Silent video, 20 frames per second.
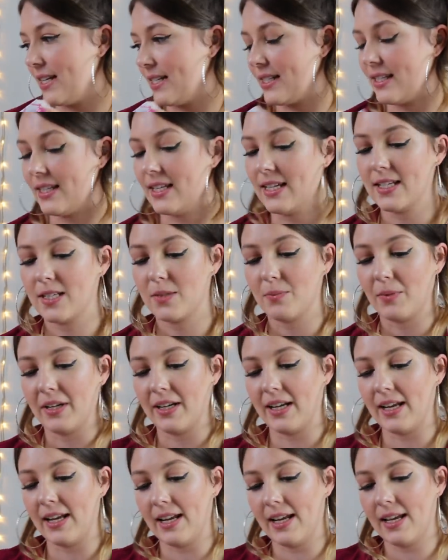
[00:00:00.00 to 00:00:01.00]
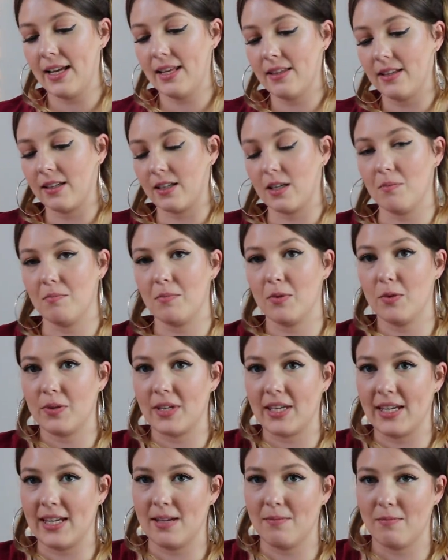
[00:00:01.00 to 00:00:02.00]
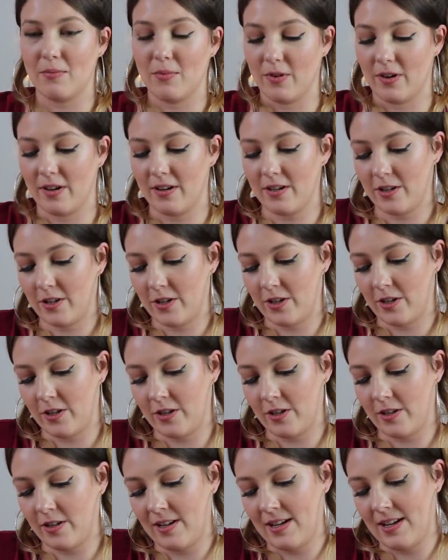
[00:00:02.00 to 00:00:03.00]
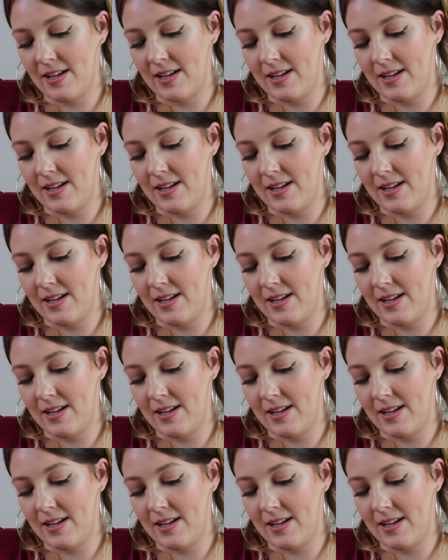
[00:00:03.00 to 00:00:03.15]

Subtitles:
is this one here, the Kabuki brush.